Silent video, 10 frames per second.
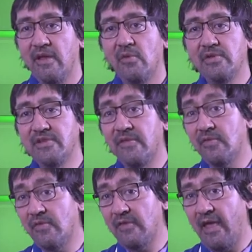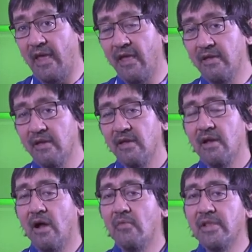which is to say,
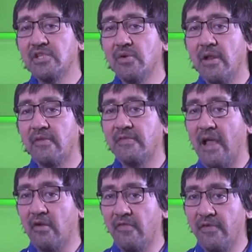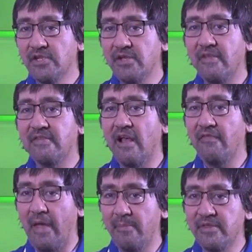a ritual of sacrificial self
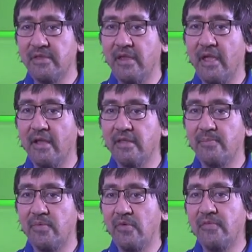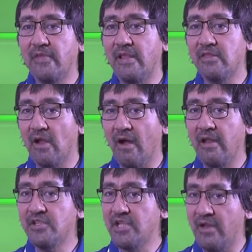emptying that proves
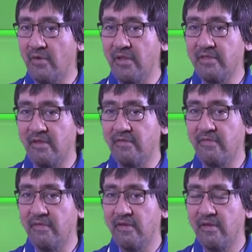entirely generative.